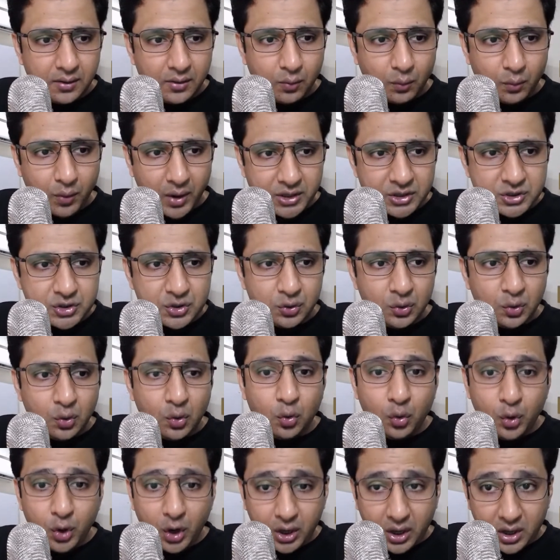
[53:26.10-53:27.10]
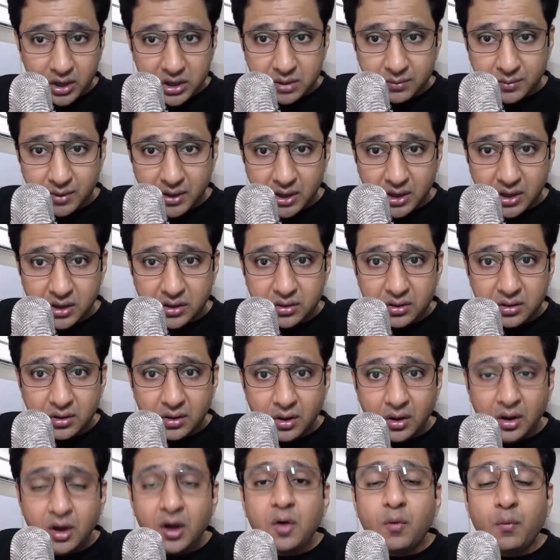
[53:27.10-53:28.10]
Once you know who your customer is,
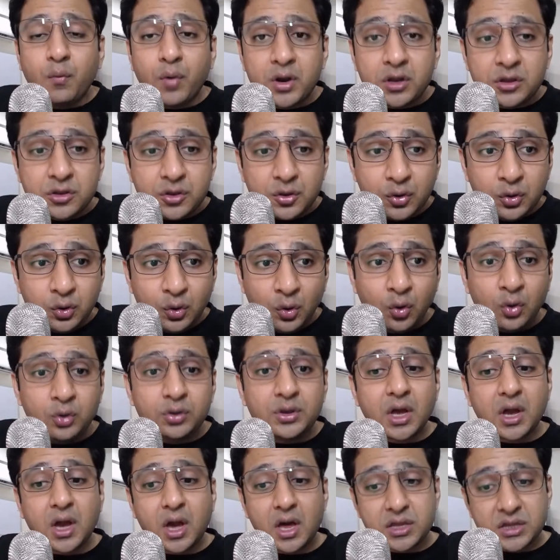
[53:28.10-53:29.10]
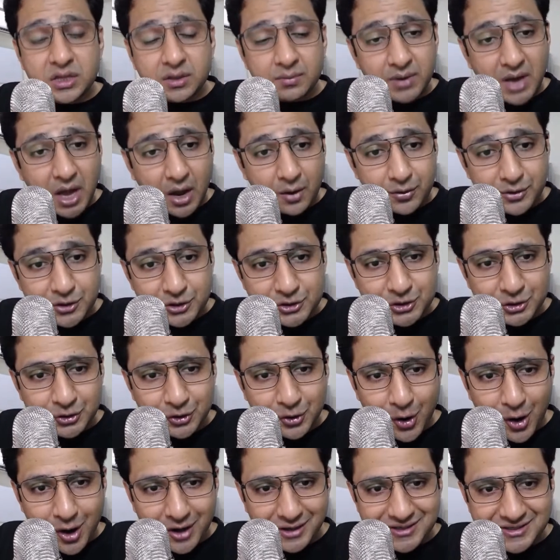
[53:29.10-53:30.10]
once you know the customer acquisition
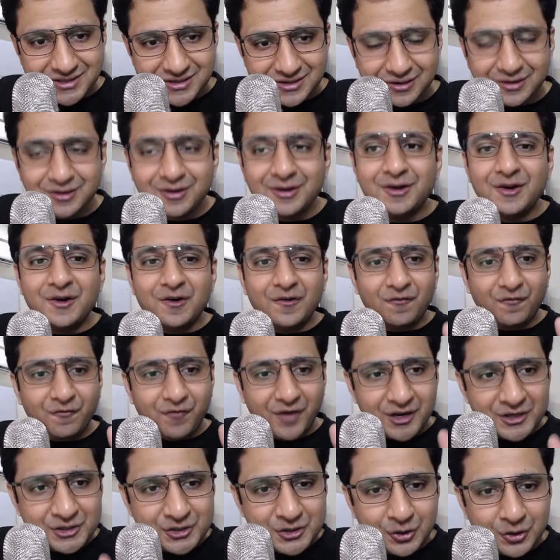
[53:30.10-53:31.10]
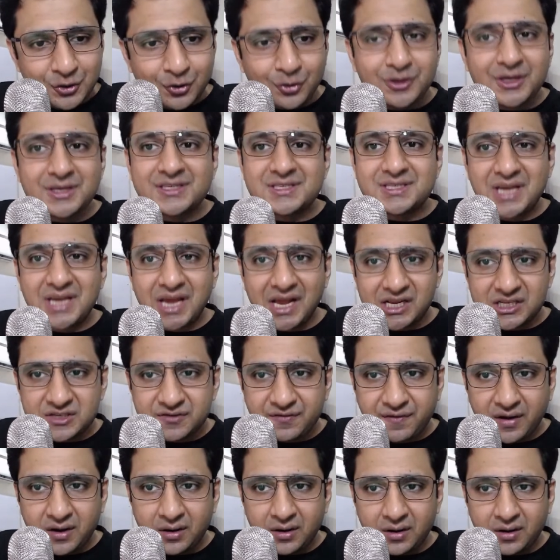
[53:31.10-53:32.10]
cost, once you know the sales
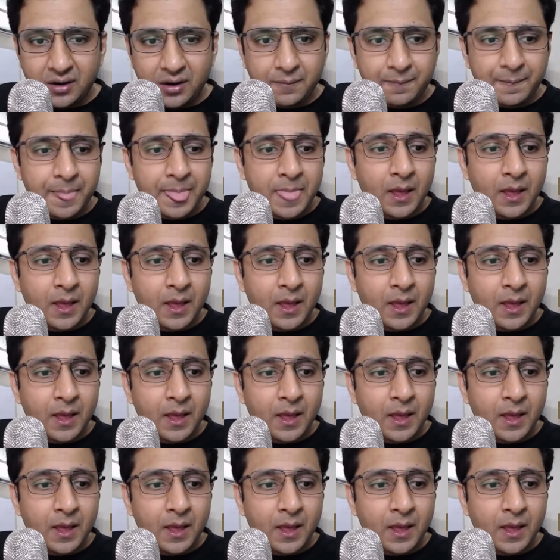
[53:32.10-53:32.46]
funnel,